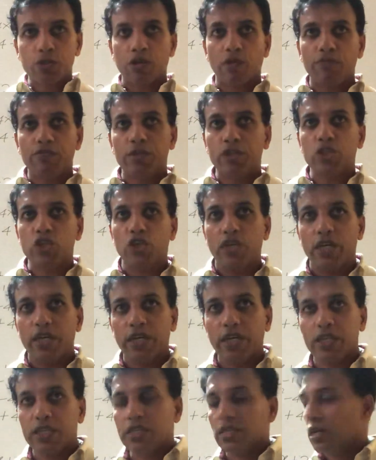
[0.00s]
of the
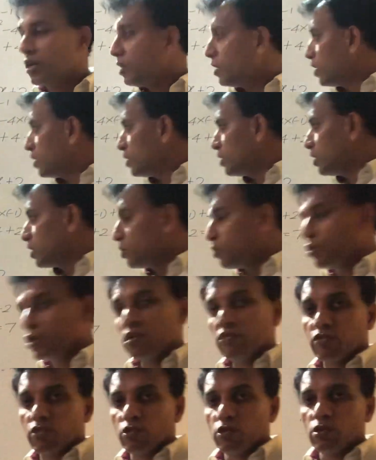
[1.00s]
sheet. then only
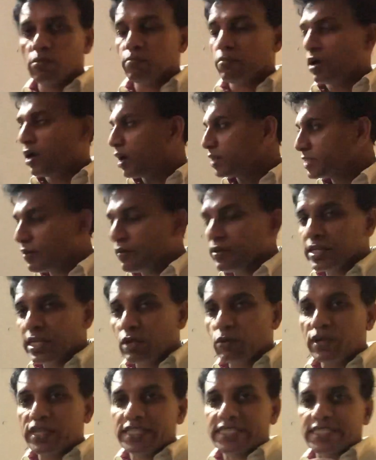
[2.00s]
full marks. They'll give
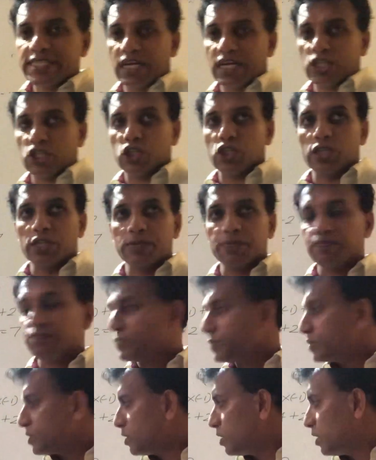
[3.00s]
instruction.
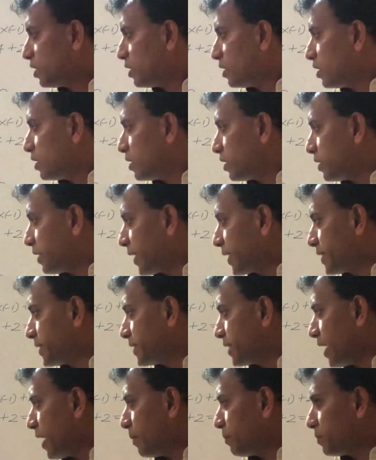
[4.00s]
In
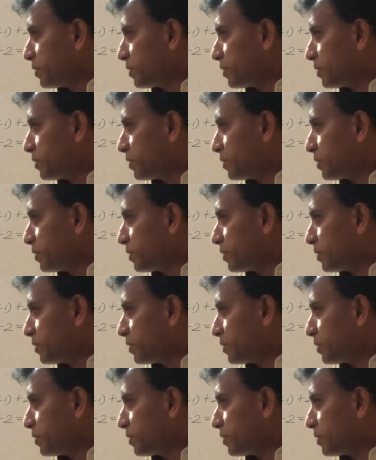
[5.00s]
exam,